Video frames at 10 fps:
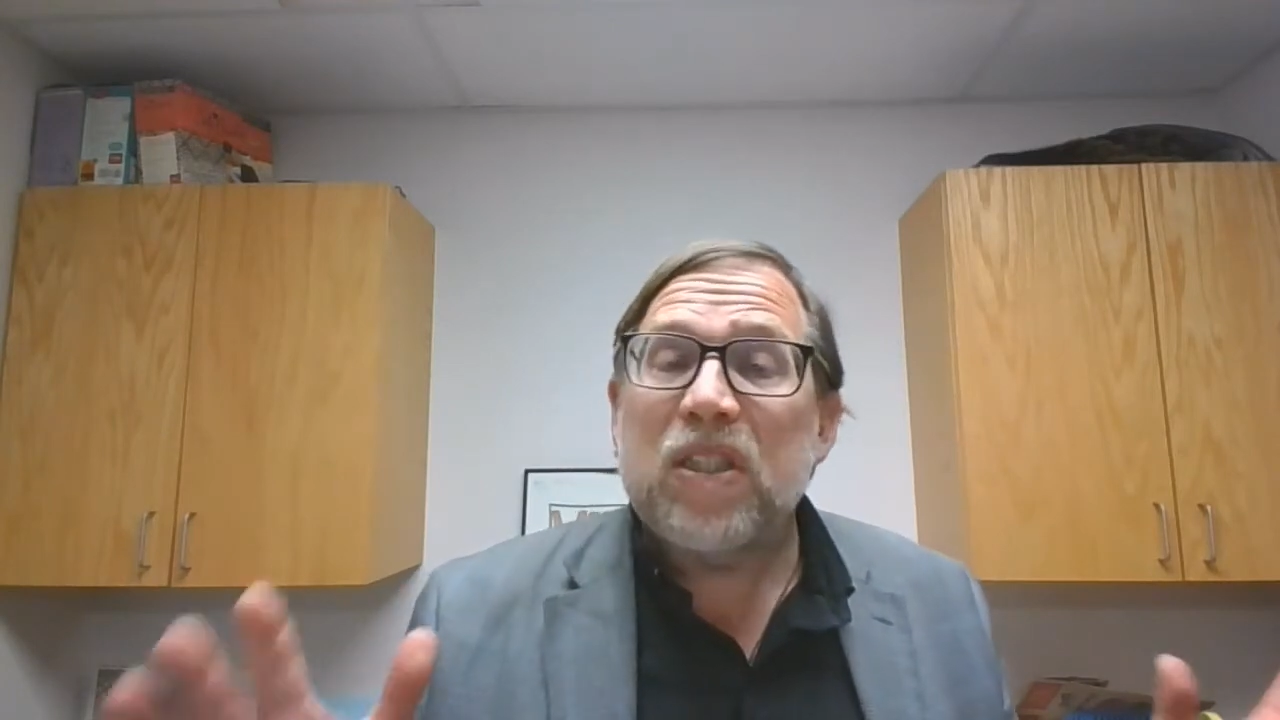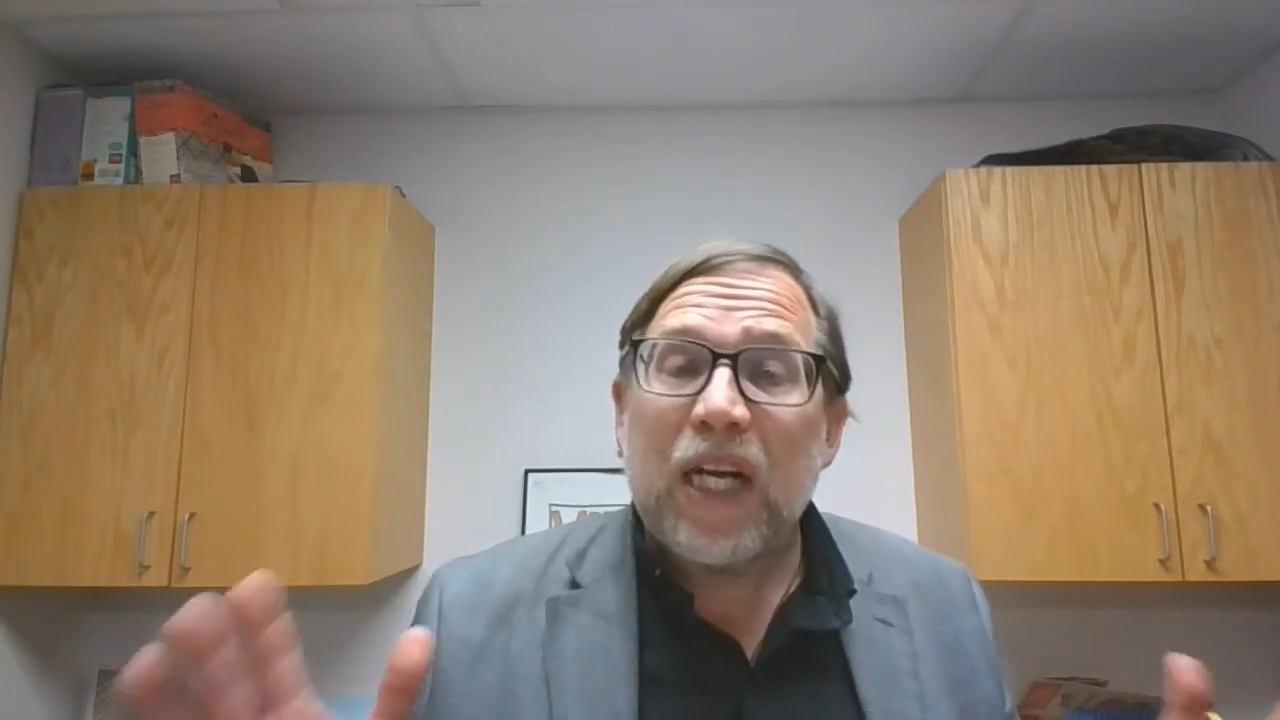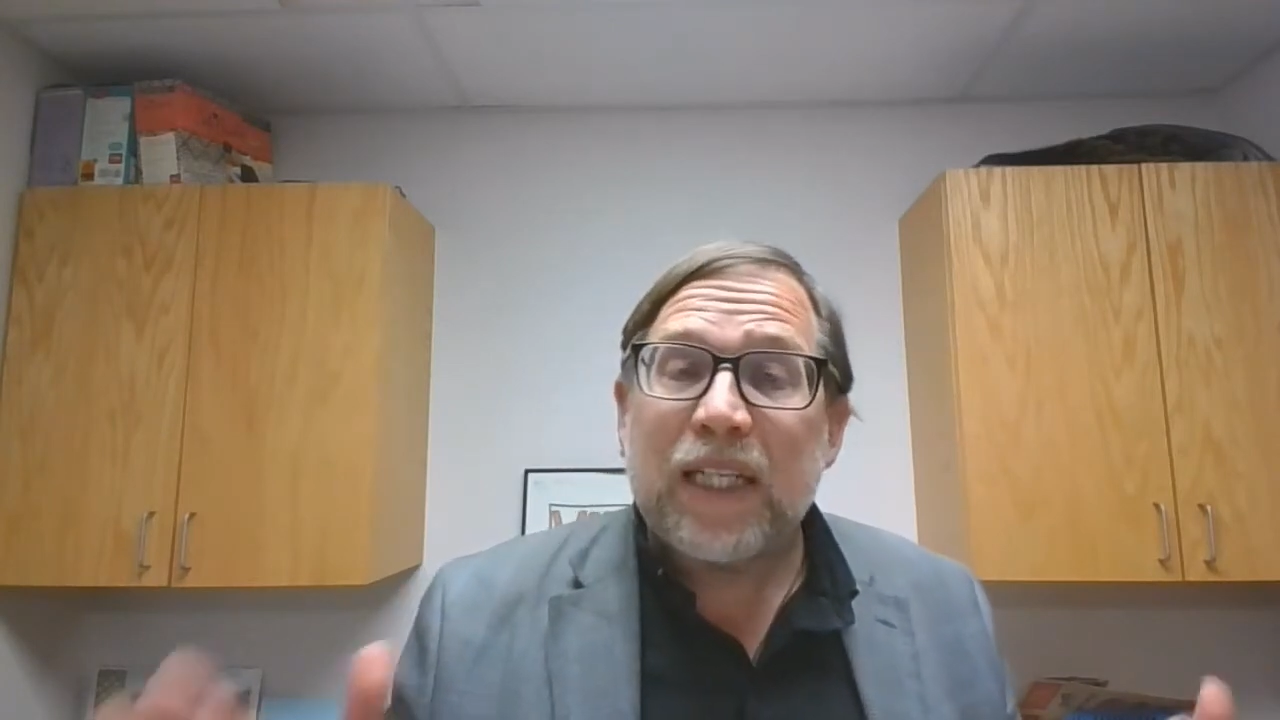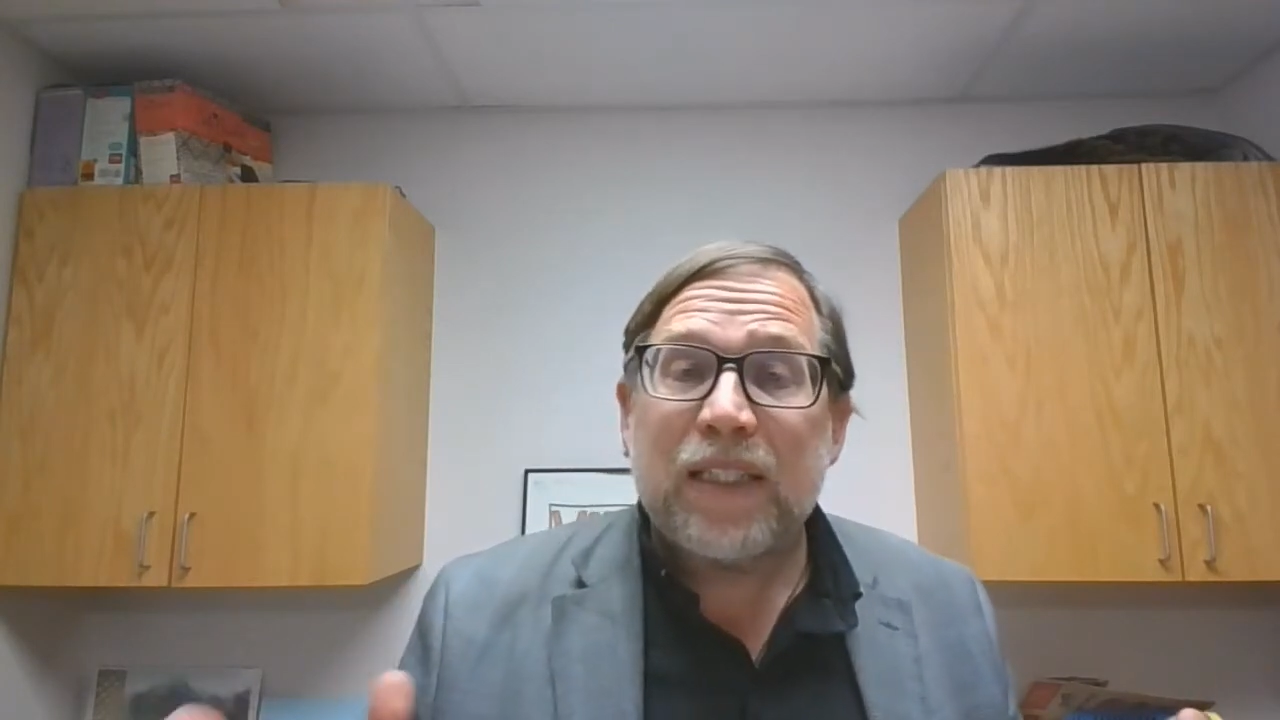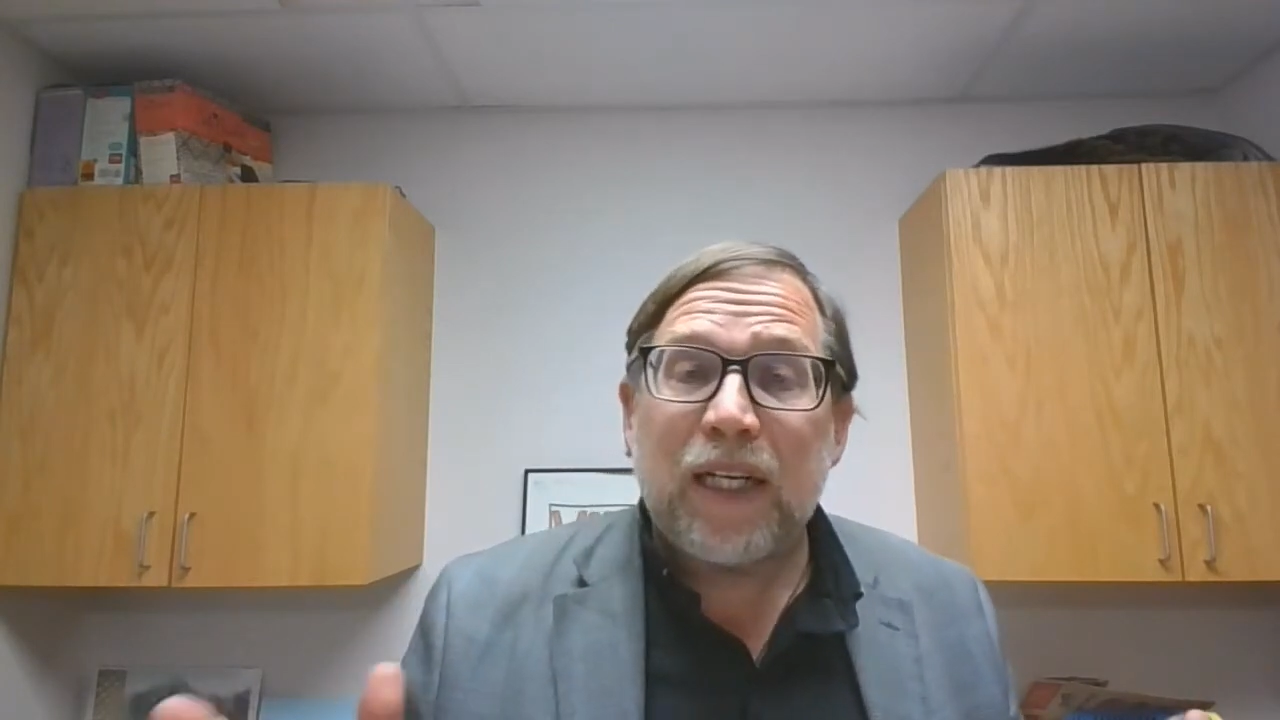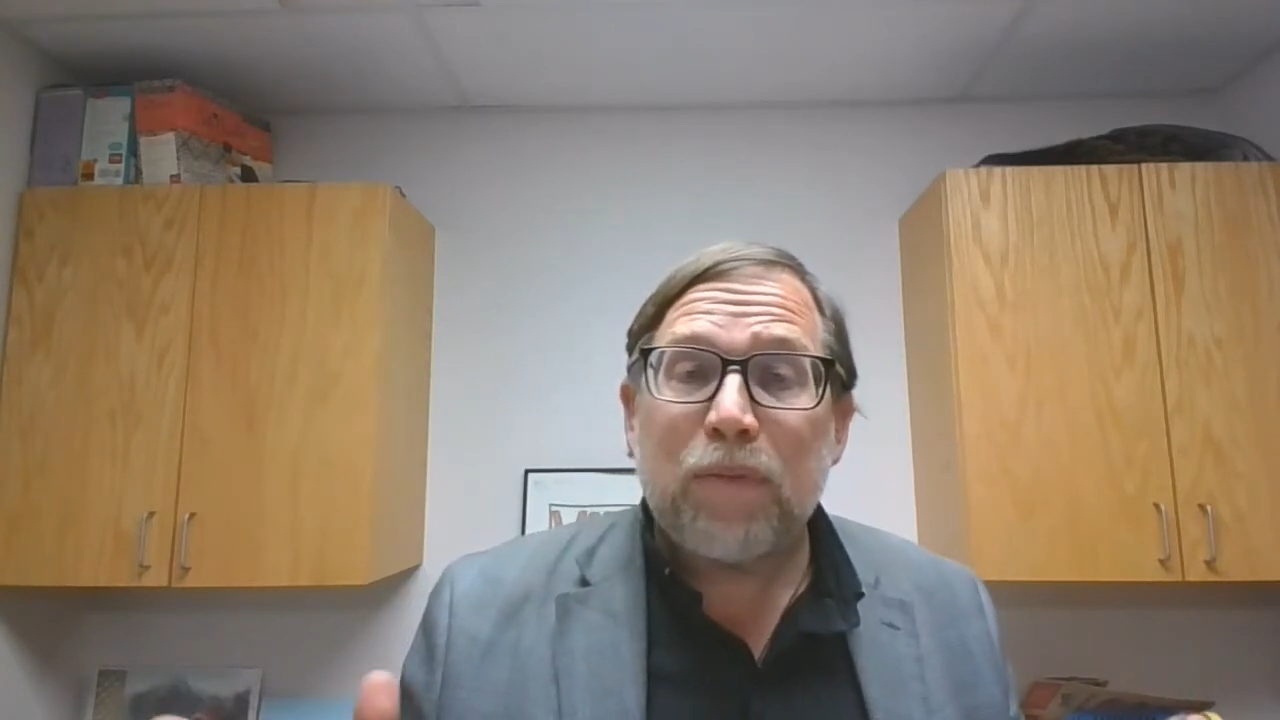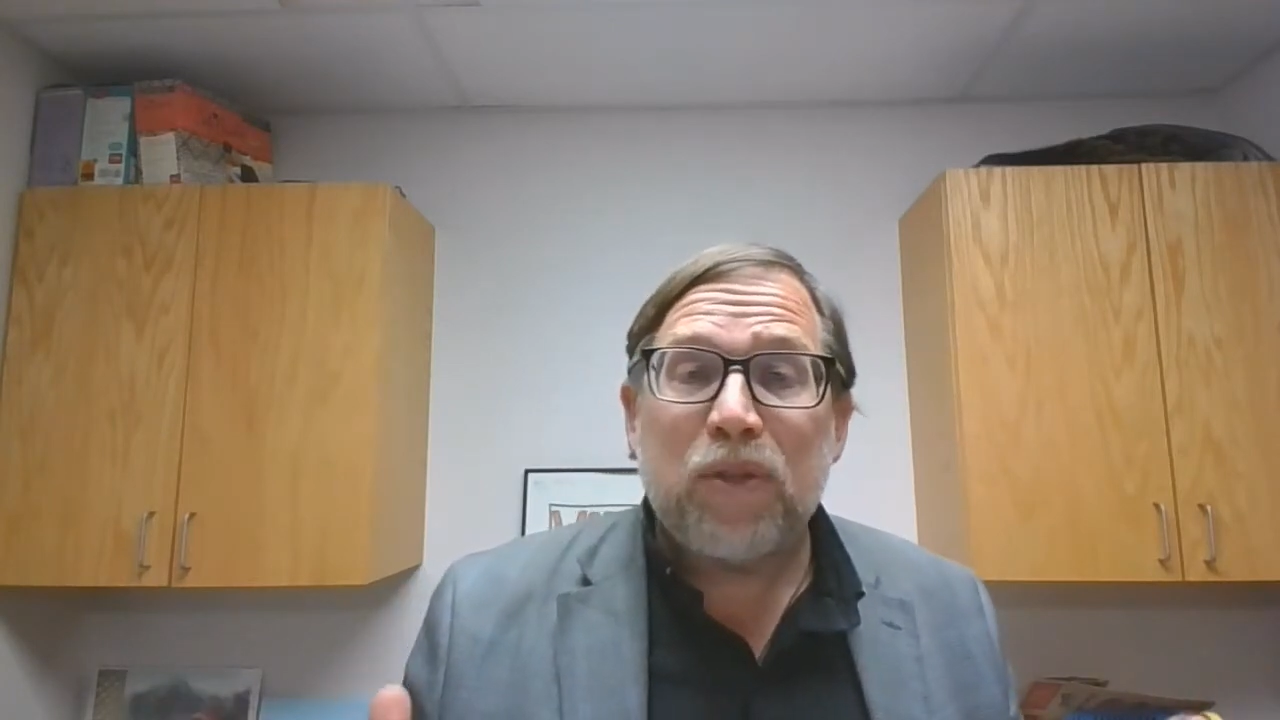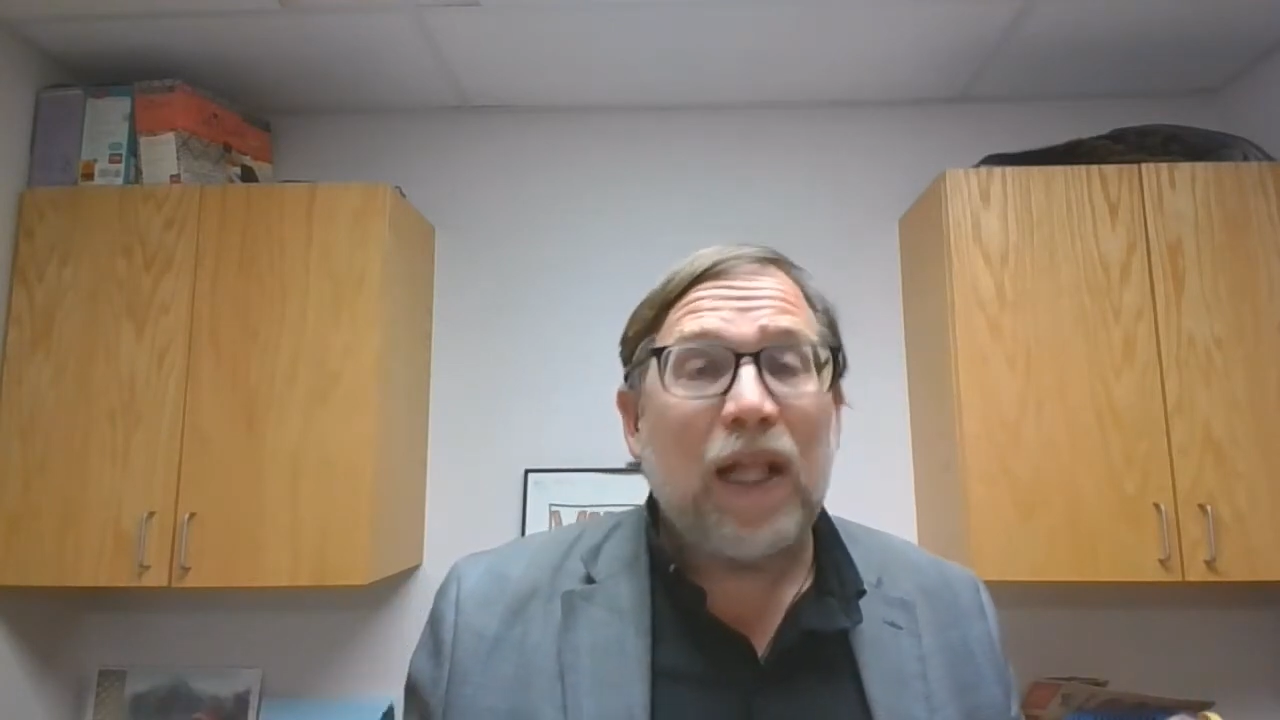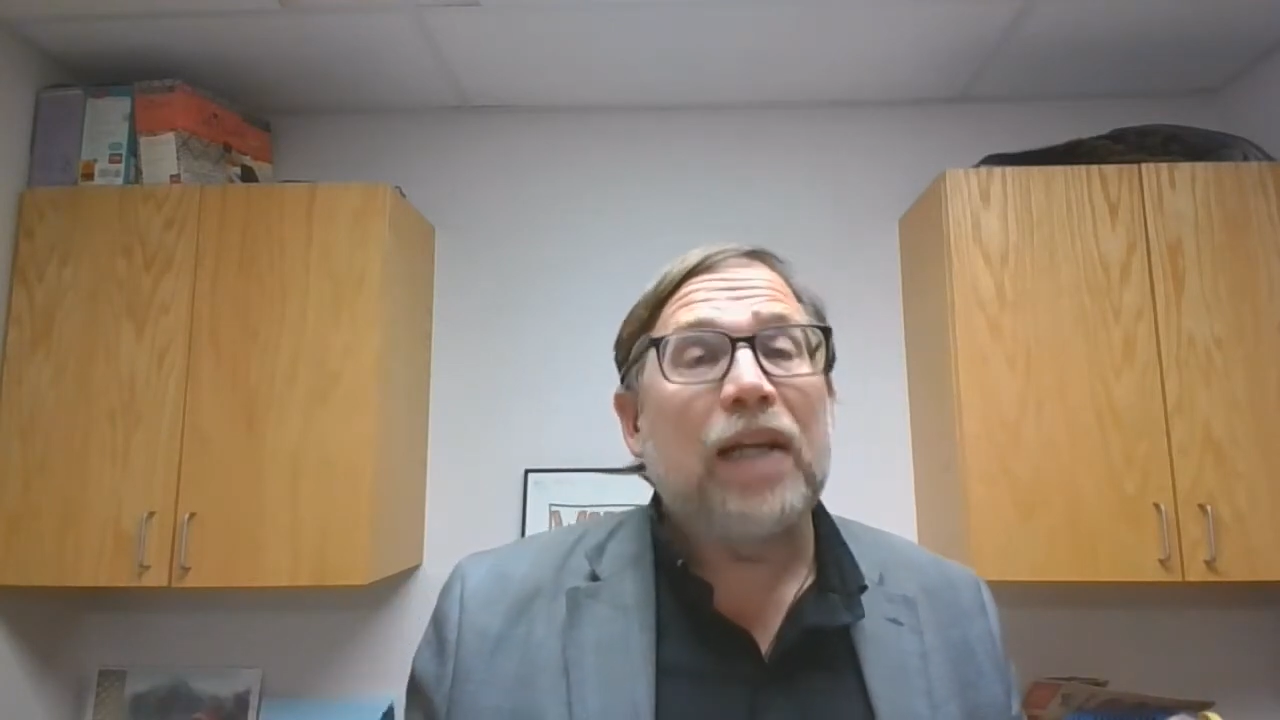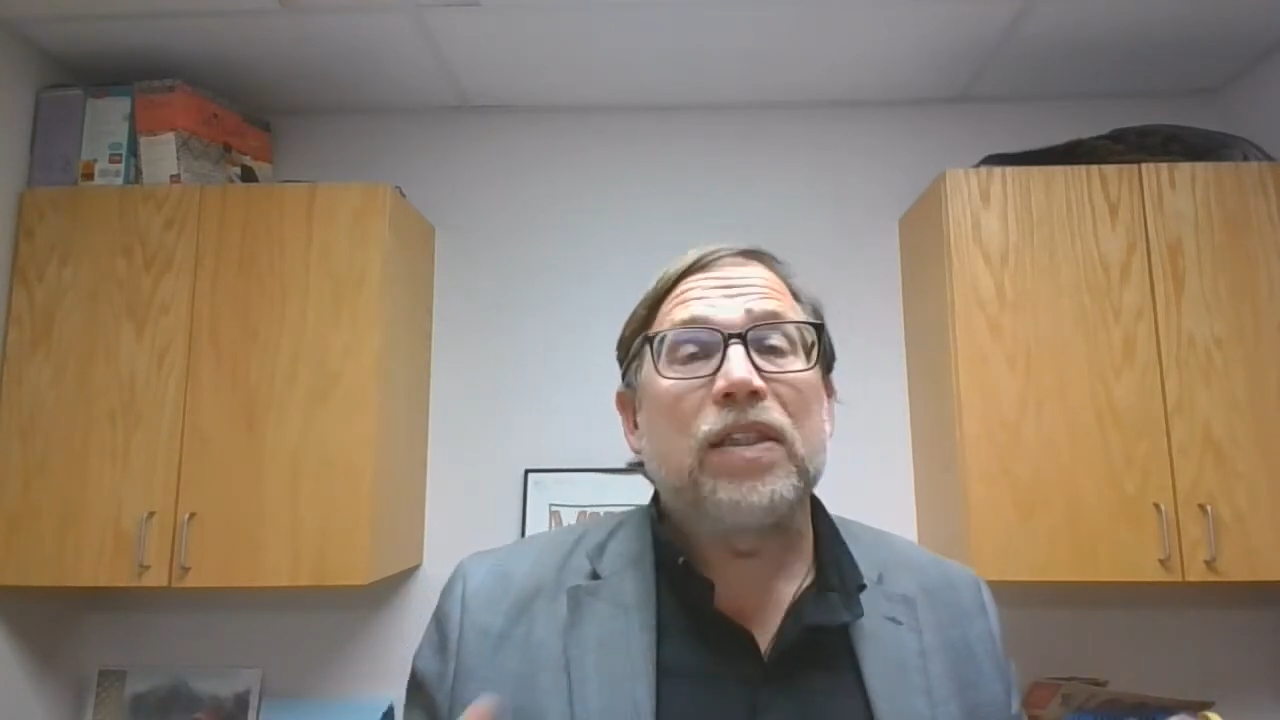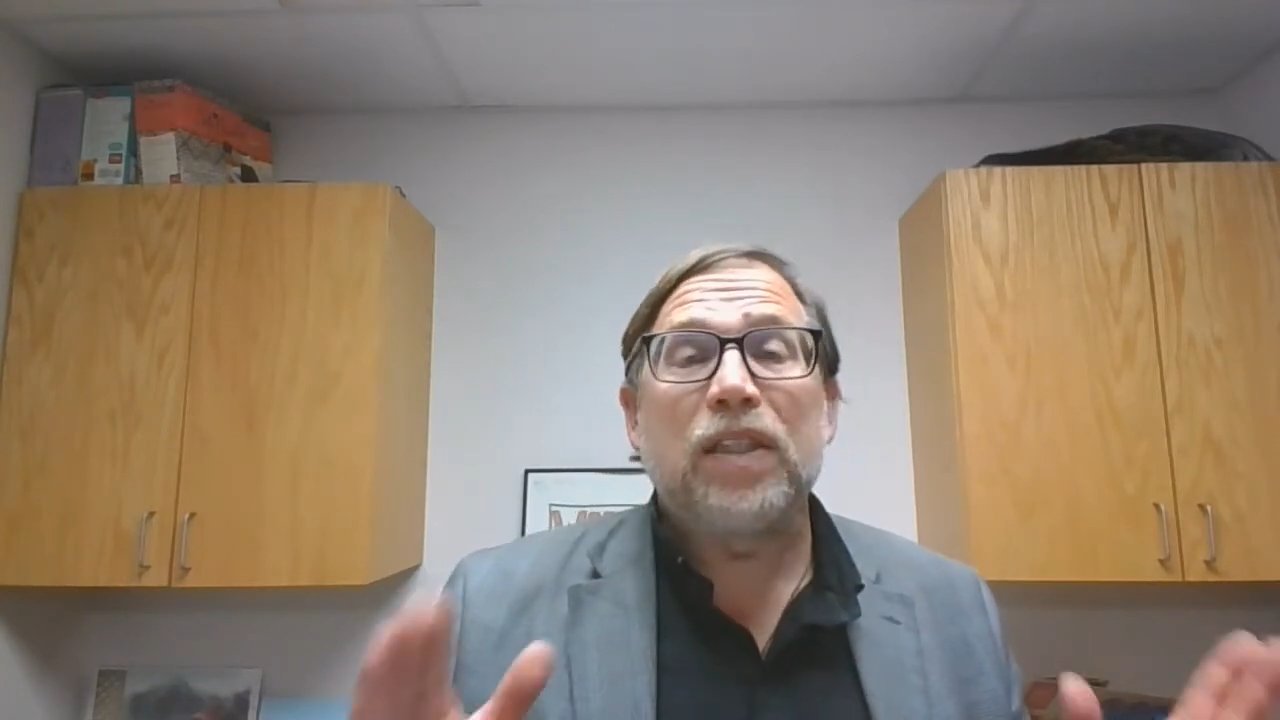not set up to that.